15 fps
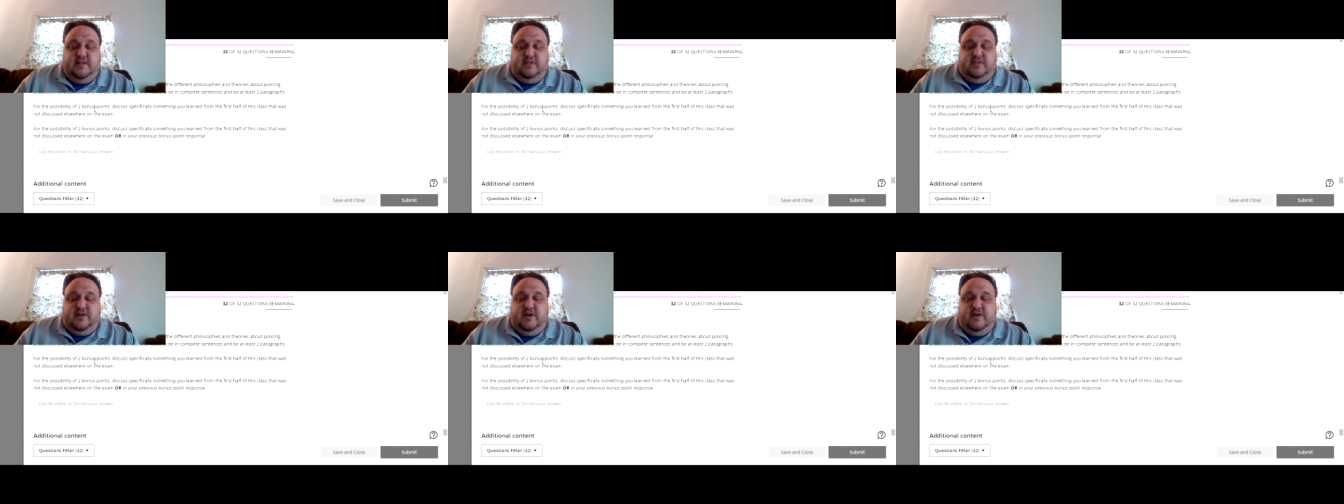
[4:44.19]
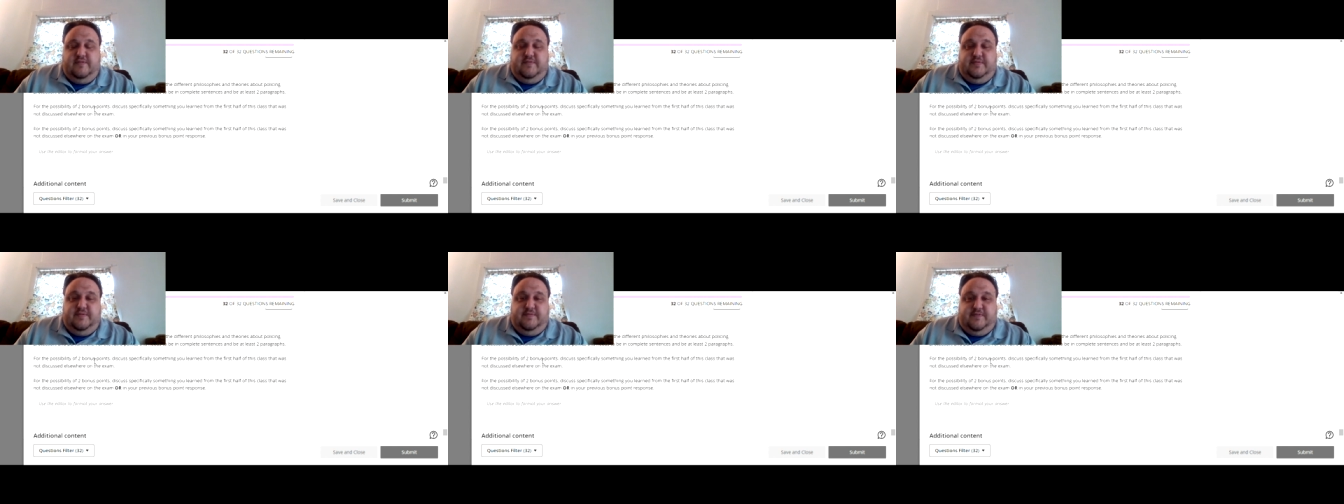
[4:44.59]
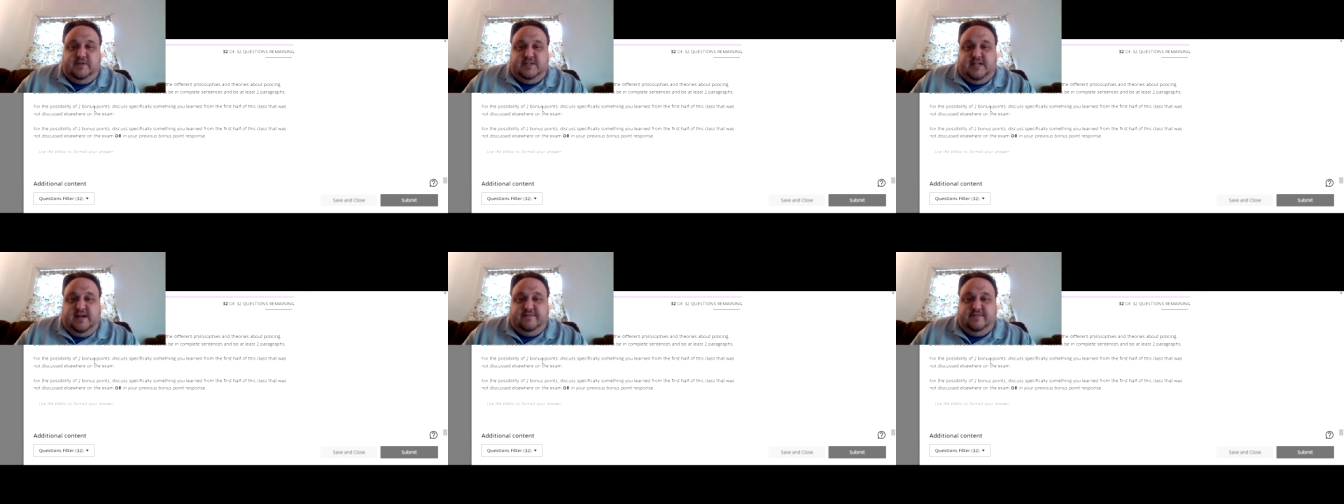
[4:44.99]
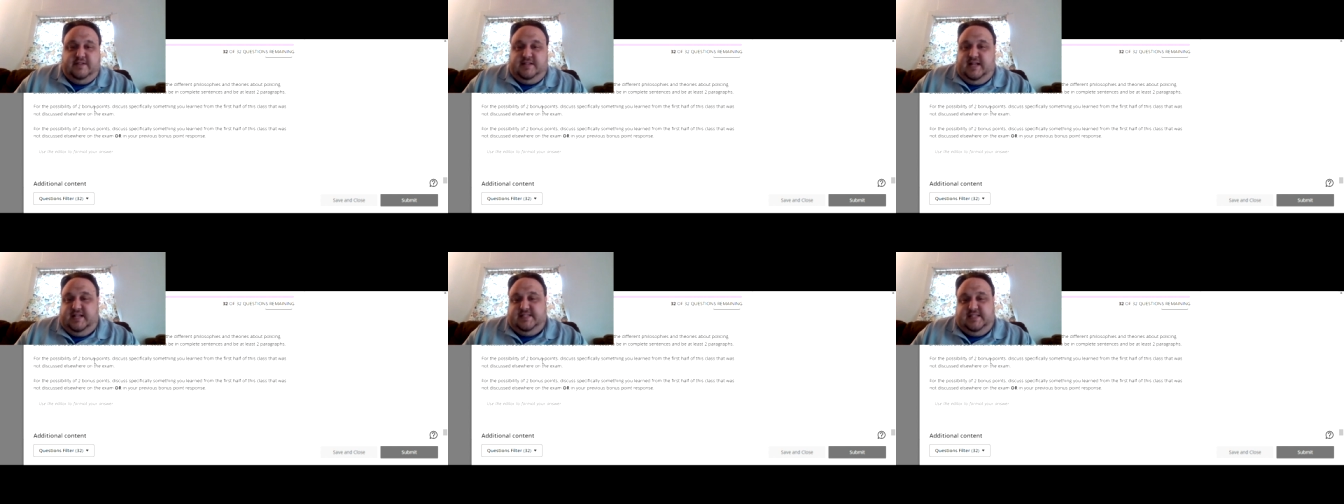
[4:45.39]
learned from the first half of
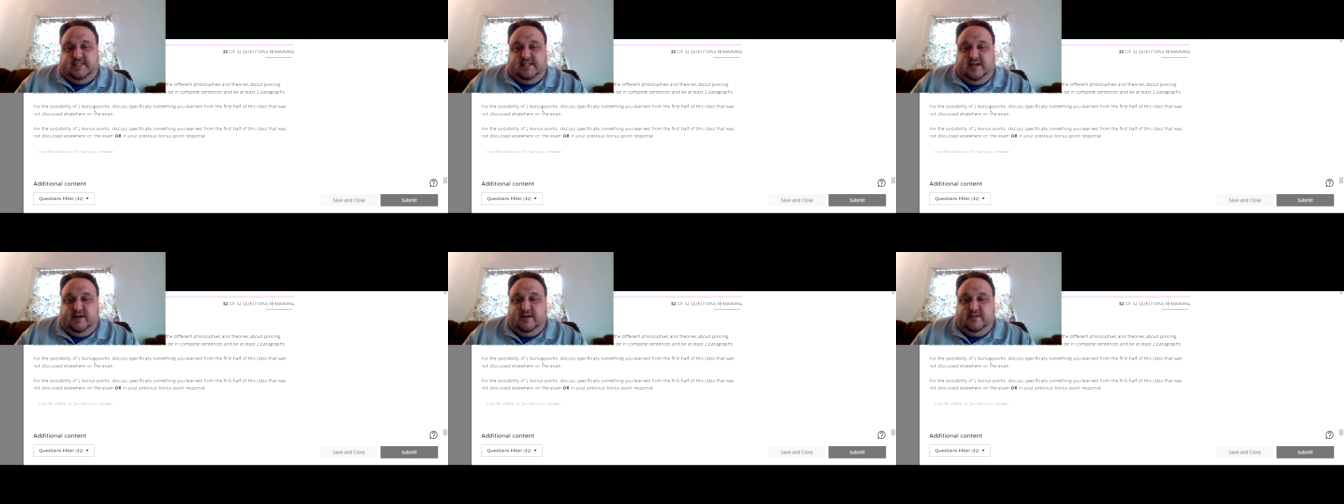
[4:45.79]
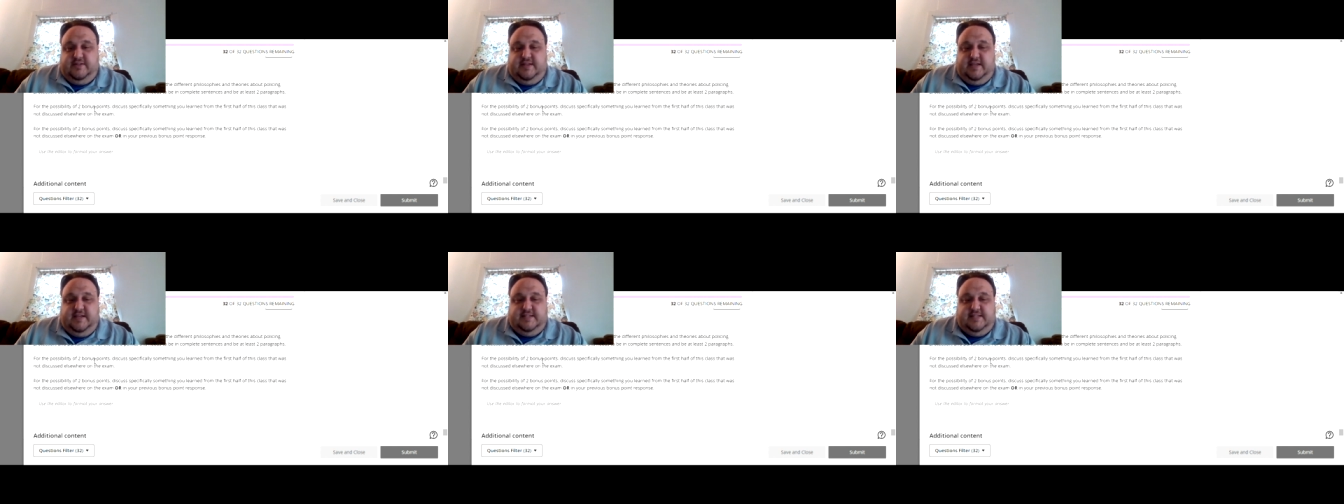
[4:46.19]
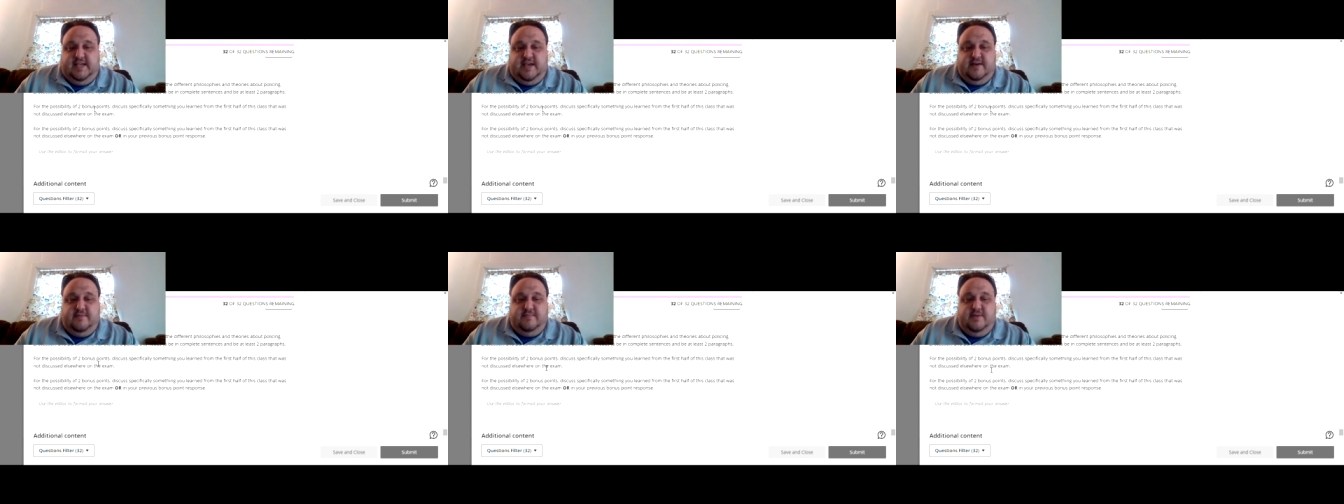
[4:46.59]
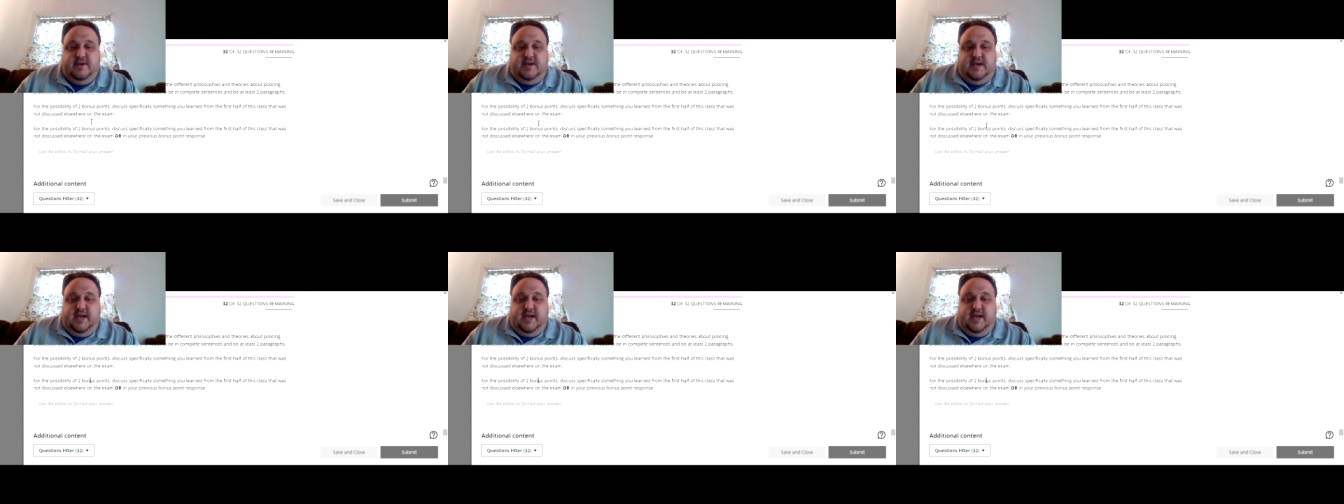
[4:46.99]
the class that's not on the exam,